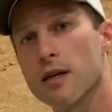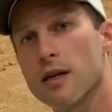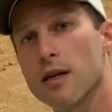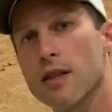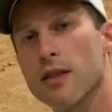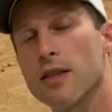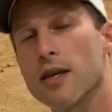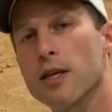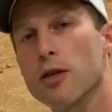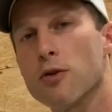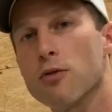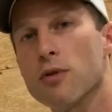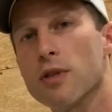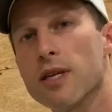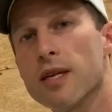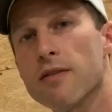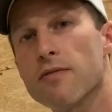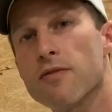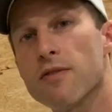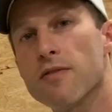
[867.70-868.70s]
that you
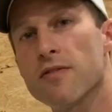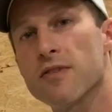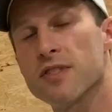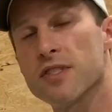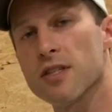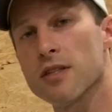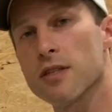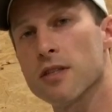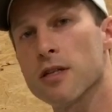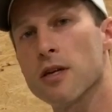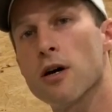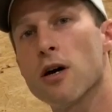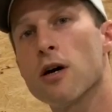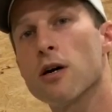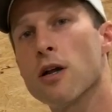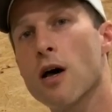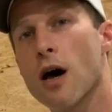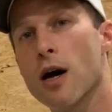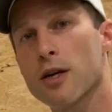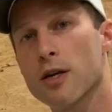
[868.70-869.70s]
leave the facility
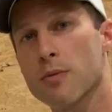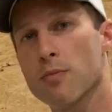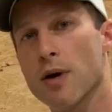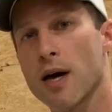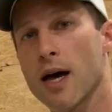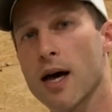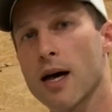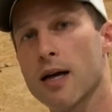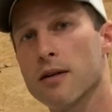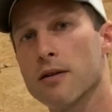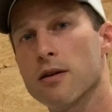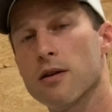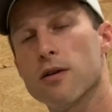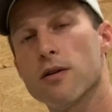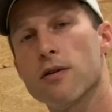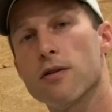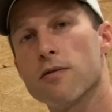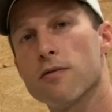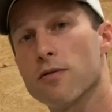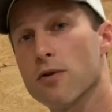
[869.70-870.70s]
unoccupied
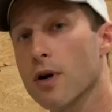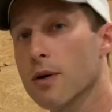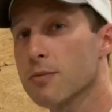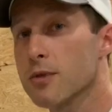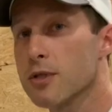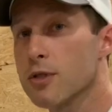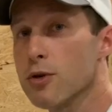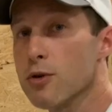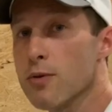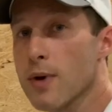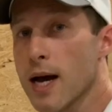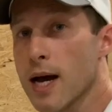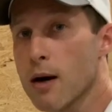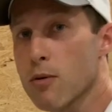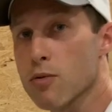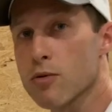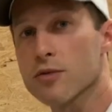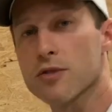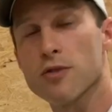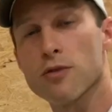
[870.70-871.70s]
for up to 2
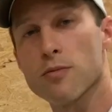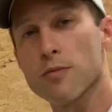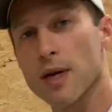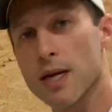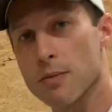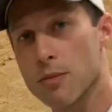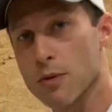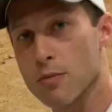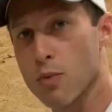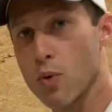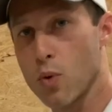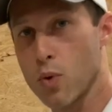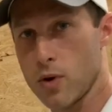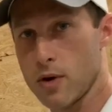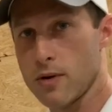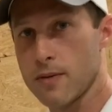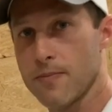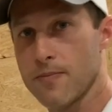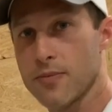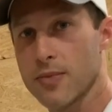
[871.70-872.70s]
hours or maybe more.
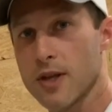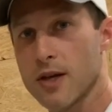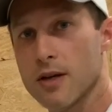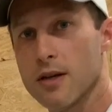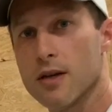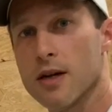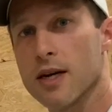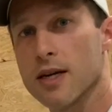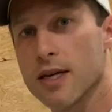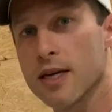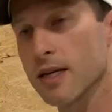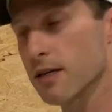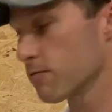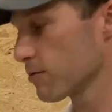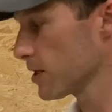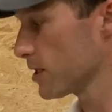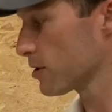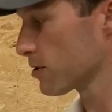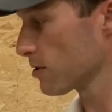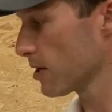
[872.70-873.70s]
Again,
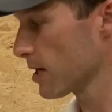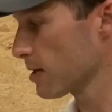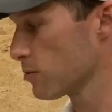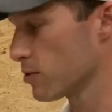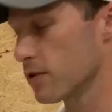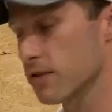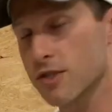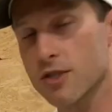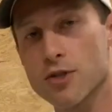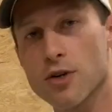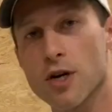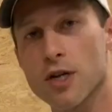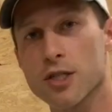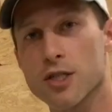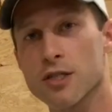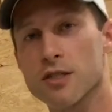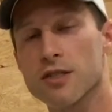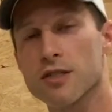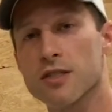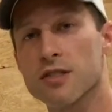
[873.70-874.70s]
read your label
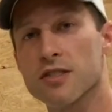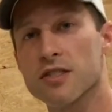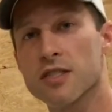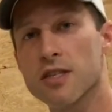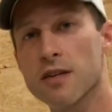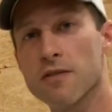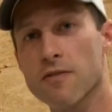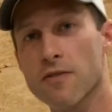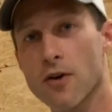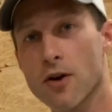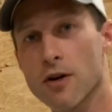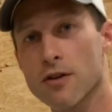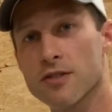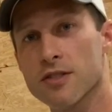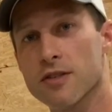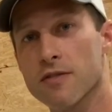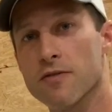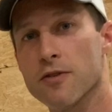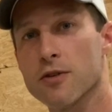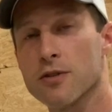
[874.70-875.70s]
instructions to see first
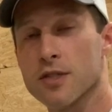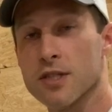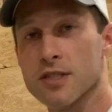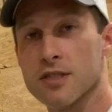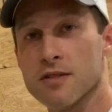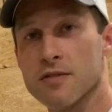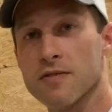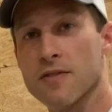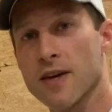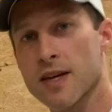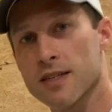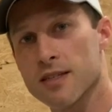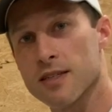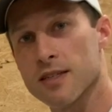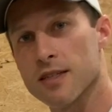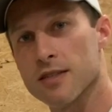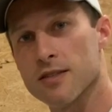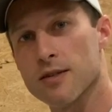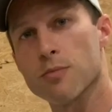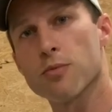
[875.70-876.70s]
if your disinfectant
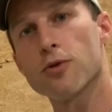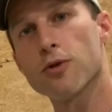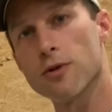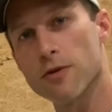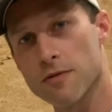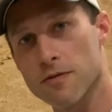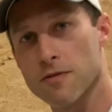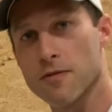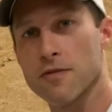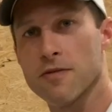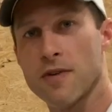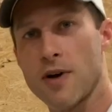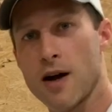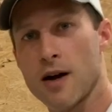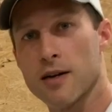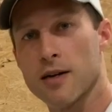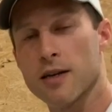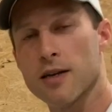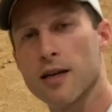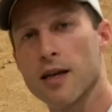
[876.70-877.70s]
is approved for
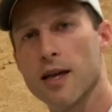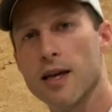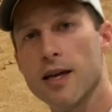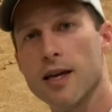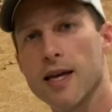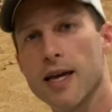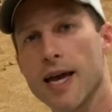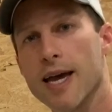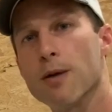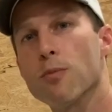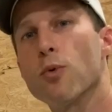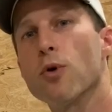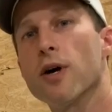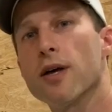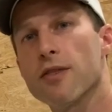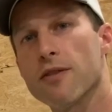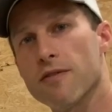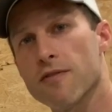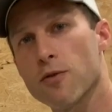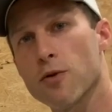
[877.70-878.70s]
fogging and what
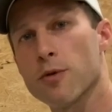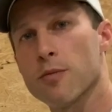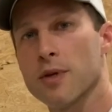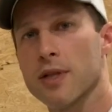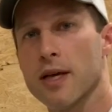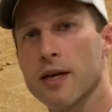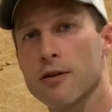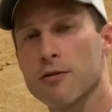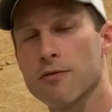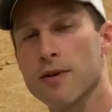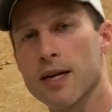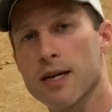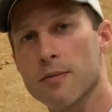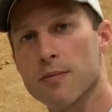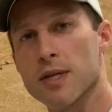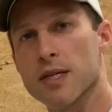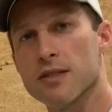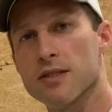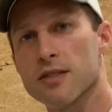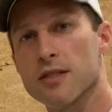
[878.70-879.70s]
the formulator
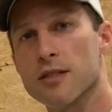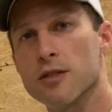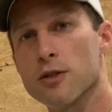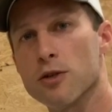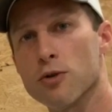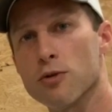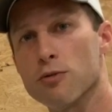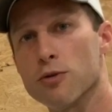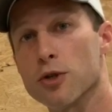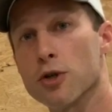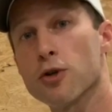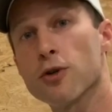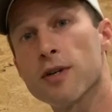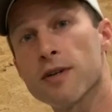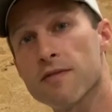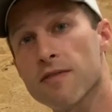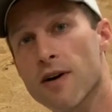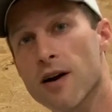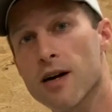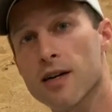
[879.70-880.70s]
recommends to do during
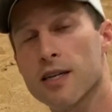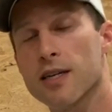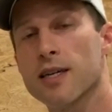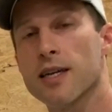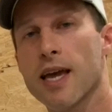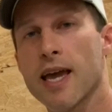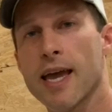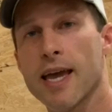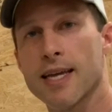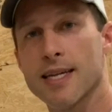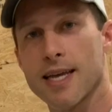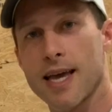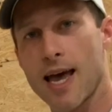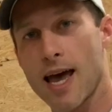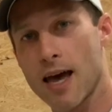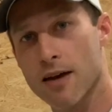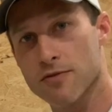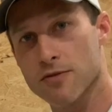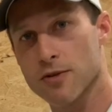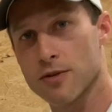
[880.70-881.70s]
fogging and
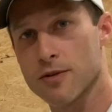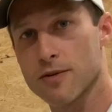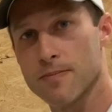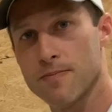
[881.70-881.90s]
after.